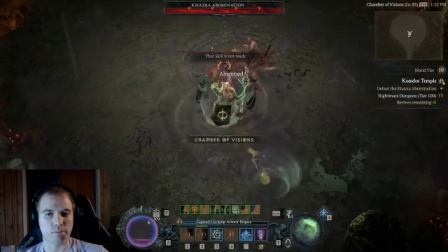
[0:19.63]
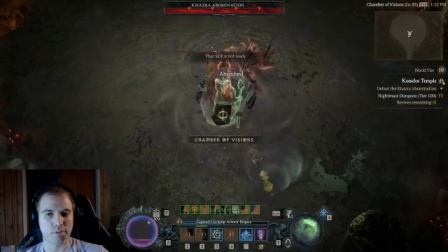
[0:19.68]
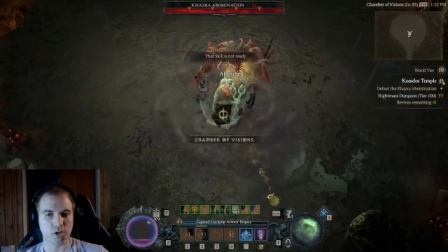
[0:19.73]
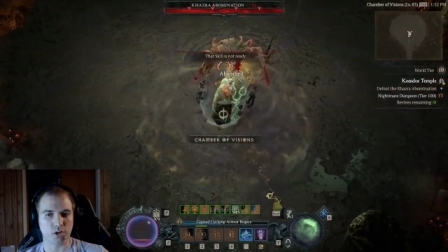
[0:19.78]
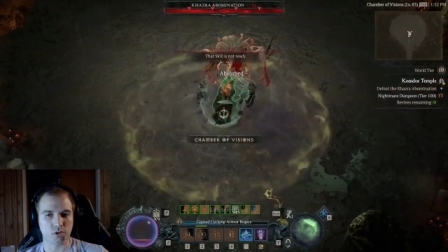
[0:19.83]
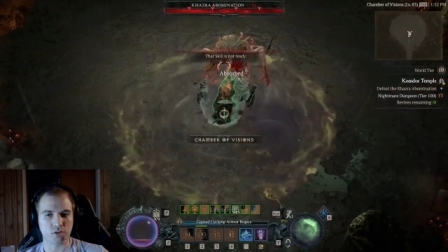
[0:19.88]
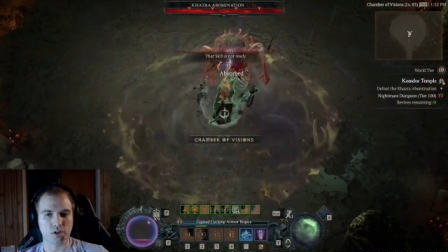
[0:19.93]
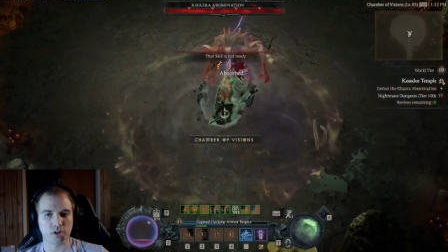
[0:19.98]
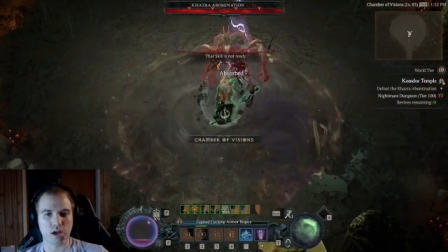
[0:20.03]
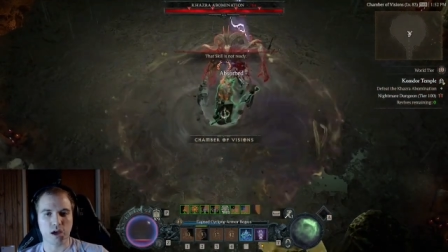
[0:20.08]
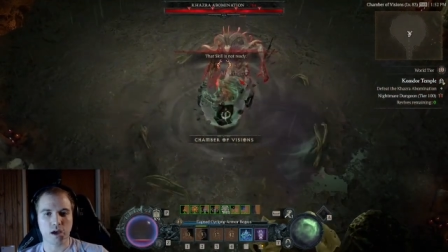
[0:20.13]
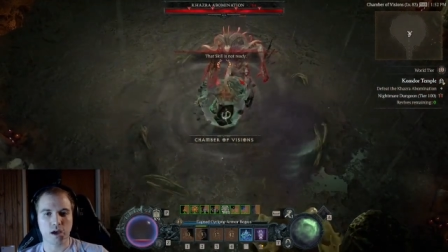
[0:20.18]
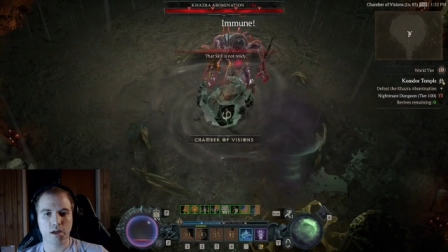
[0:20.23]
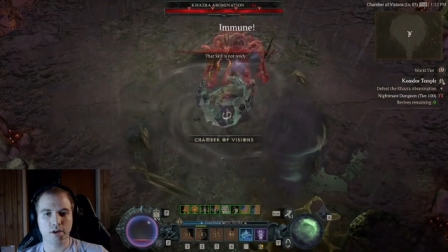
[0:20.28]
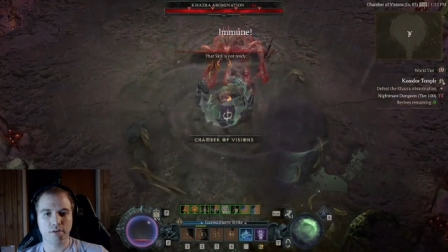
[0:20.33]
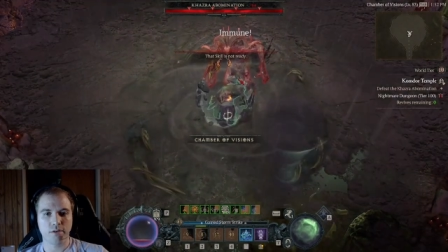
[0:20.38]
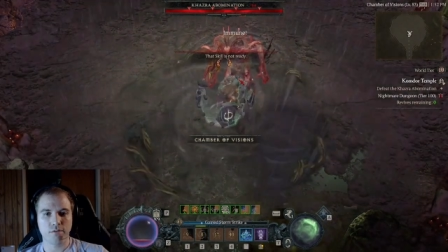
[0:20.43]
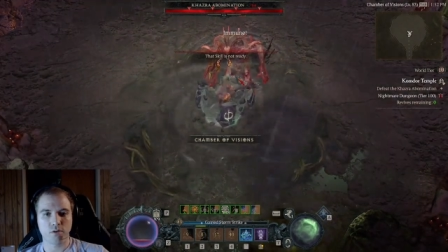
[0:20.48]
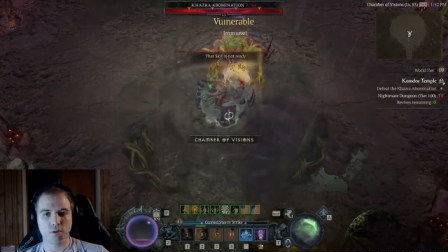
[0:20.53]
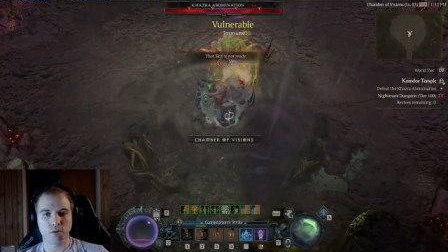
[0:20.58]
build
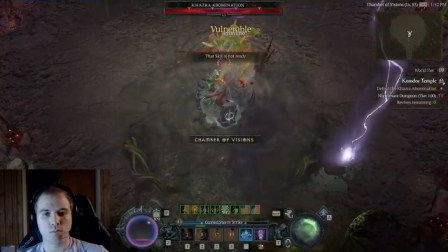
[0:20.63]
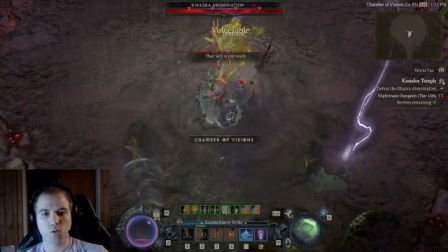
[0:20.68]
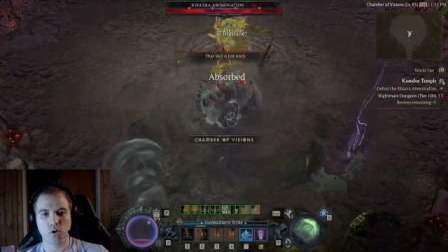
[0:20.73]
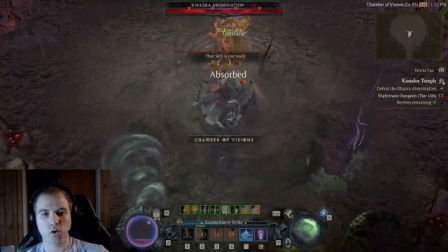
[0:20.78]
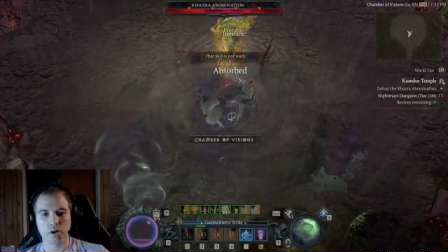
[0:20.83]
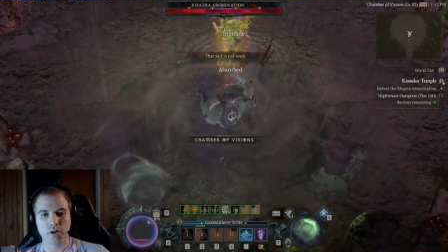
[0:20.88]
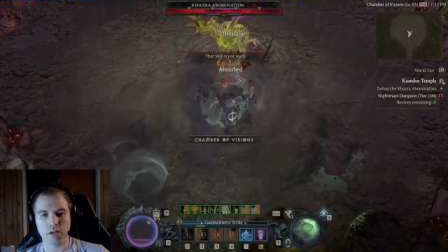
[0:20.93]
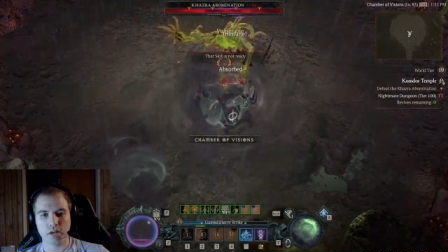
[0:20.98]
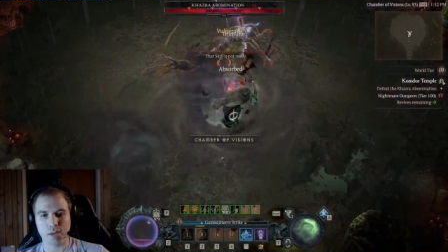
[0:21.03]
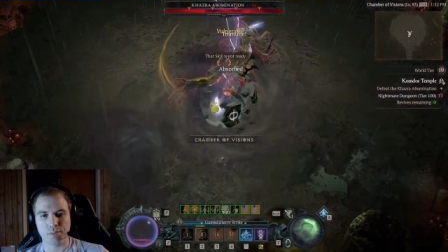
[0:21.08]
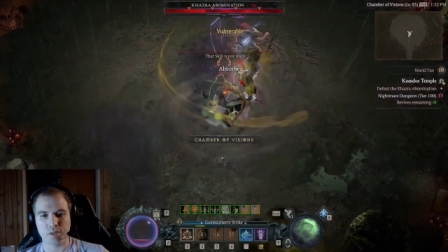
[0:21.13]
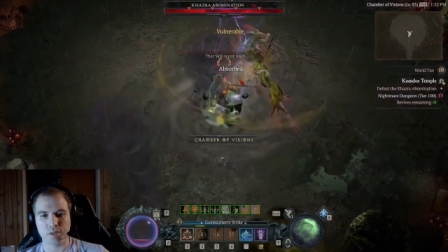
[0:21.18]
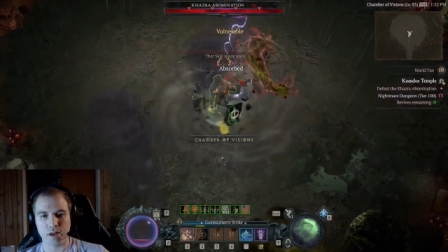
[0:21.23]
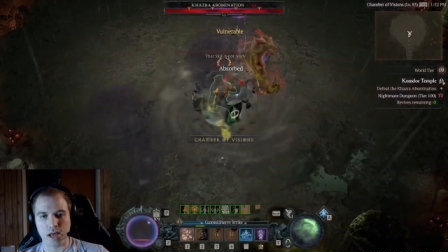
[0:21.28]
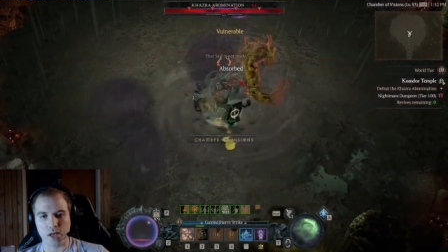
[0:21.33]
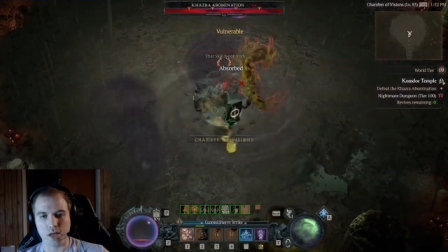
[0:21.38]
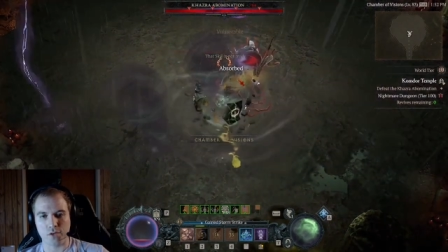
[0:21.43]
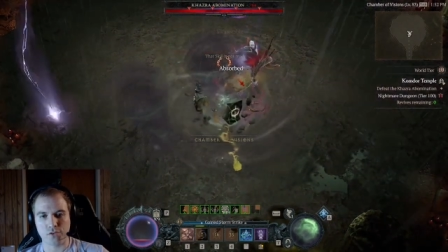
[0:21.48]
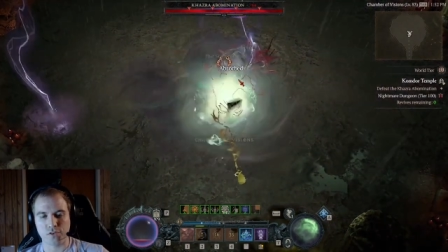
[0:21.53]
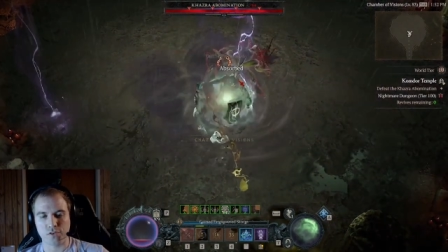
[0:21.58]
guide for a more in-depth
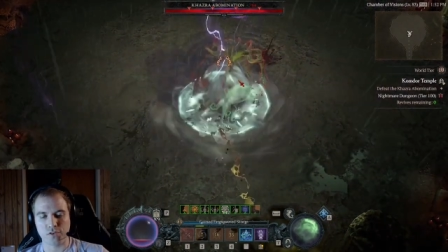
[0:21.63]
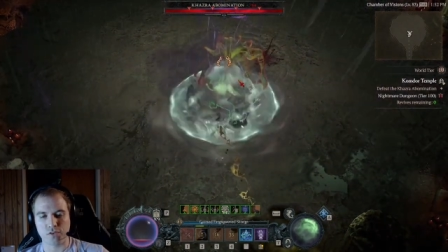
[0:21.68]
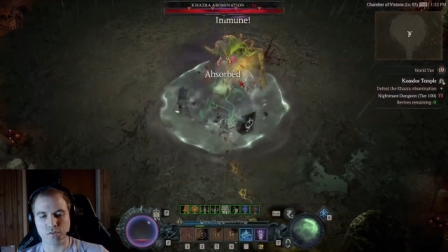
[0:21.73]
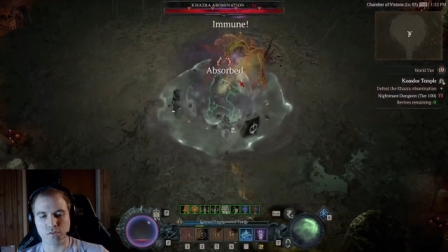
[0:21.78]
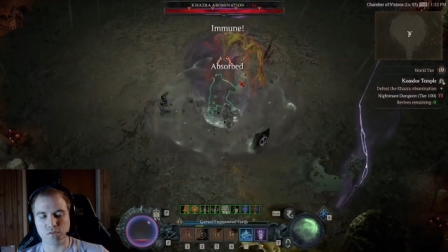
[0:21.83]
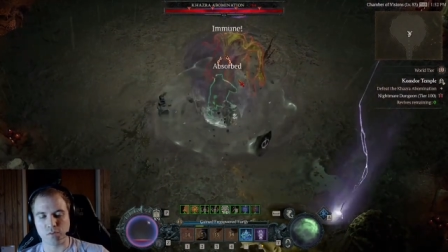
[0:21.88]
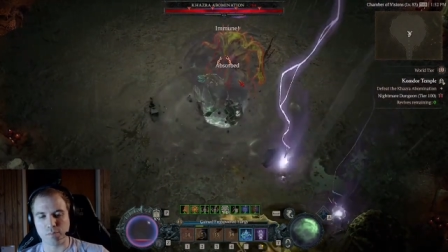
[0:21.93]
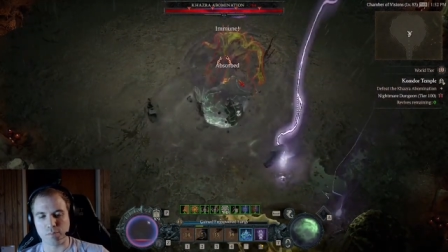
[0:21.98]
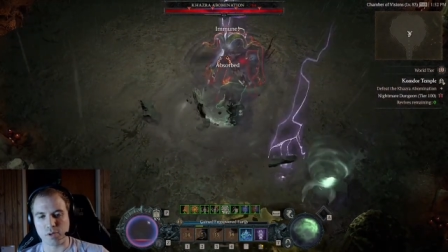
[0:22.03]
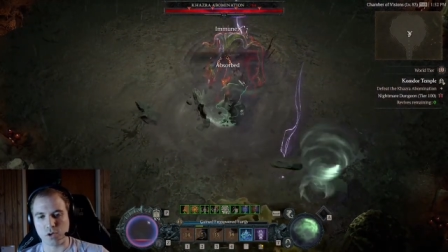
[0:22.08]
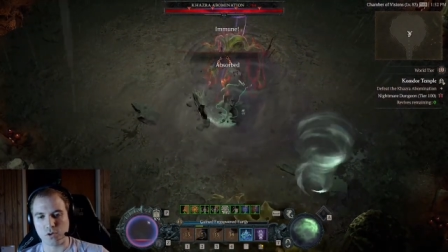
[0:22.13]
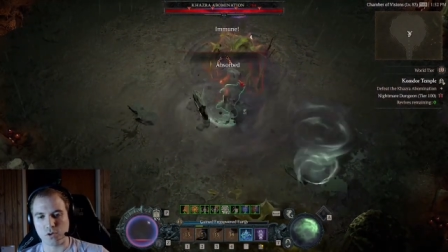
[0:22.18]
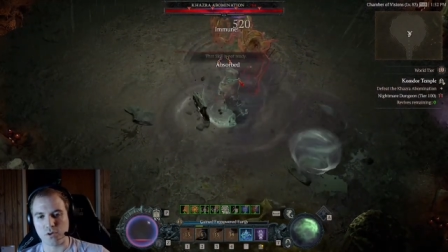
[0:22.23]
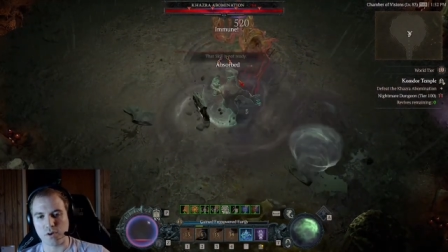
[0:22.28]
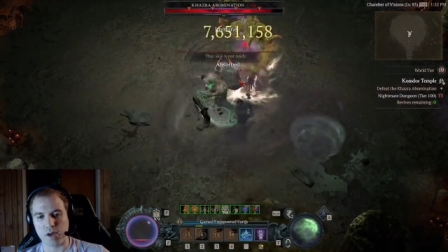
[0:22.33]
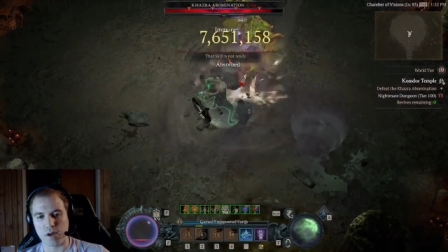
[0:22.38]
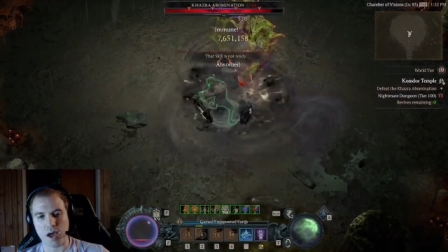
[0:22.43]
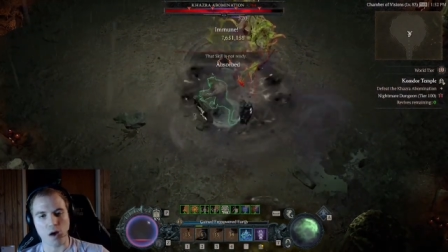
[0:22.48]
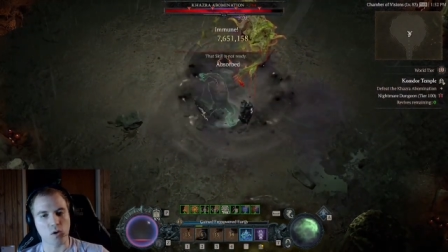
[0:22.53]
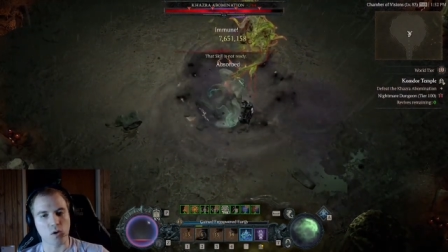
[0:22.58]
analysis of the build
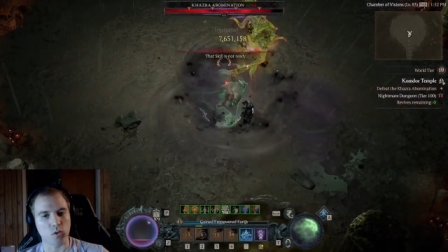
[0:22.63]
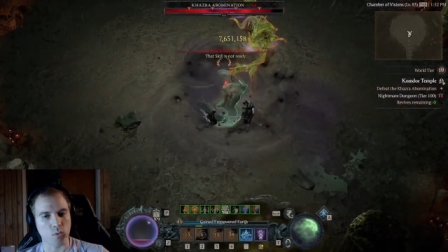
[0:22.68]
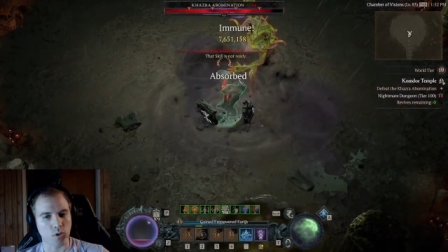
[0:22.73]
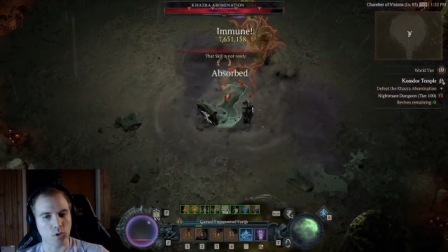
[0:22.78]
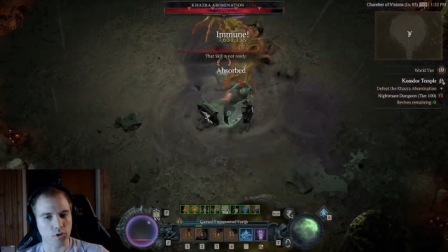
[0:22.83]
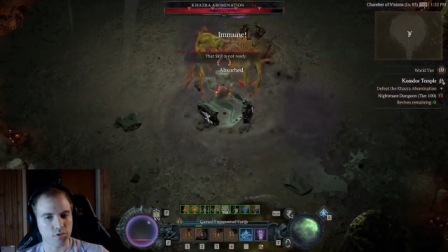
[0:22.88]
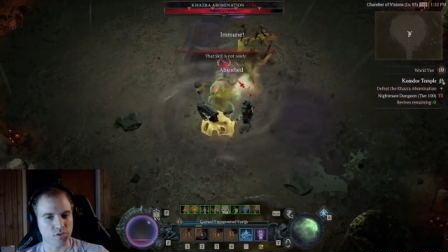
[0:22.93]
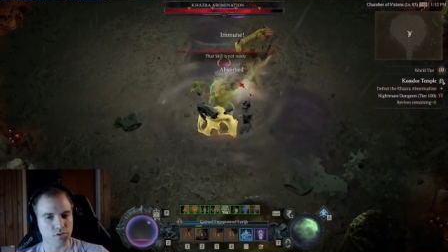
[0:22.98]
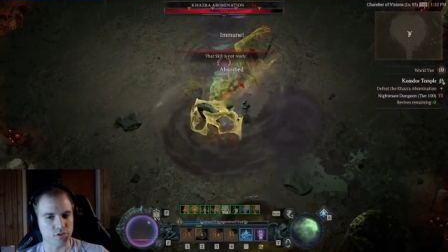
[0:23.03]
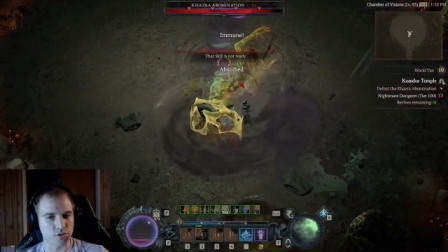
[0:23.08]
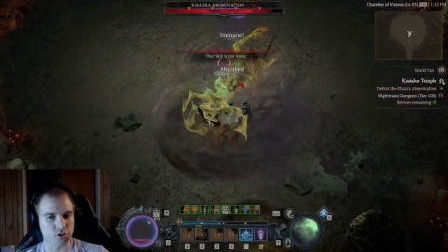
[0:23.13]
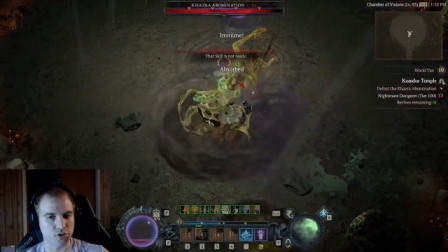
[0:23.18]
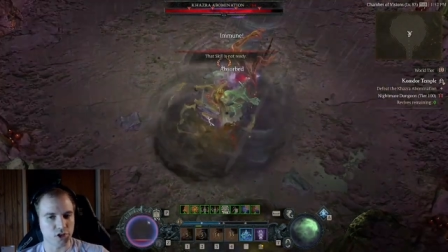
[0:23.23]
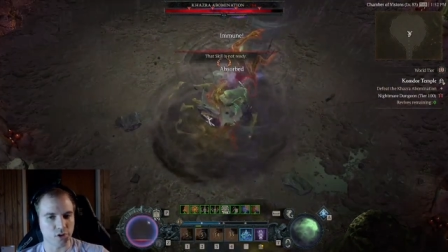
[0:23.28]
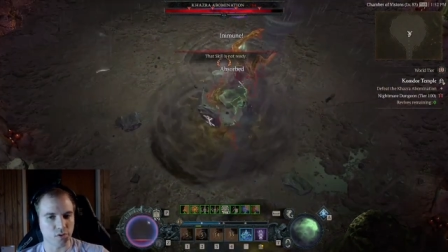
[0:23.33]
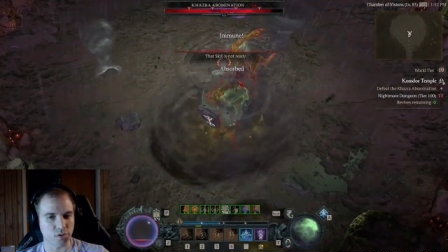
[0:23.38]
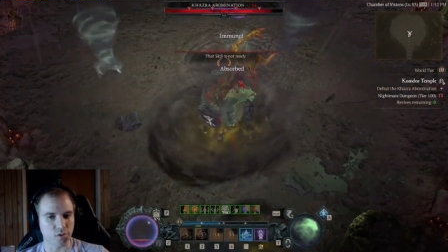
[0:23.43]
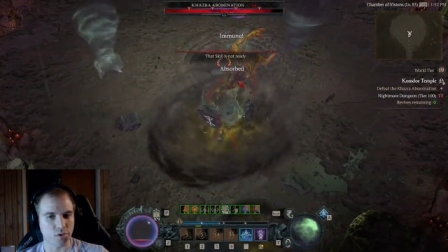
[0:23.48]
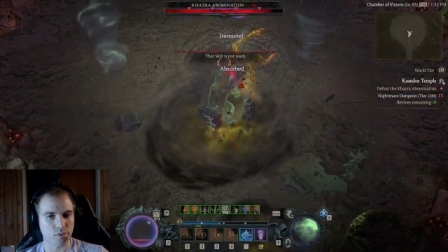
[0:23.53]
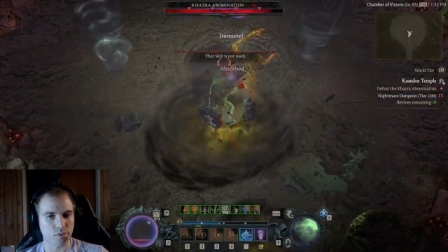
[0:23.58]
and how it works in
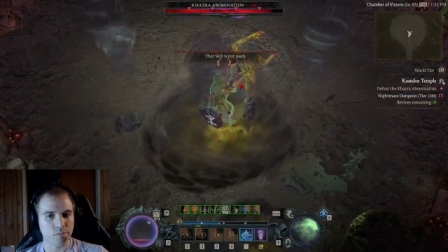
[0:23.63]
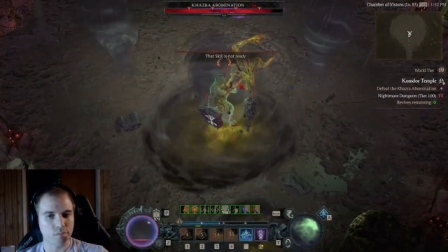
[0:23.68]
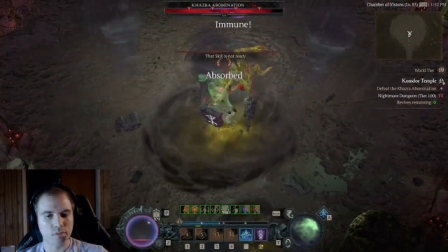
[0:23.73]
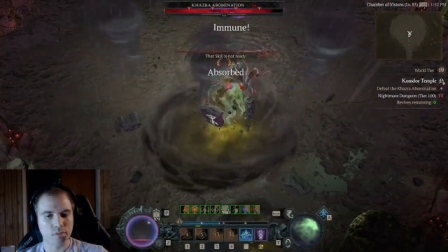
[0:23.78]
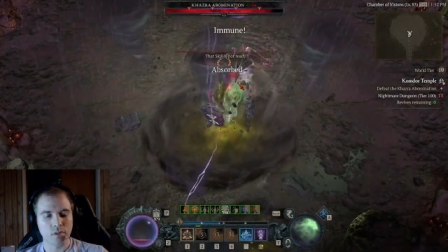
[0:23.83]
general.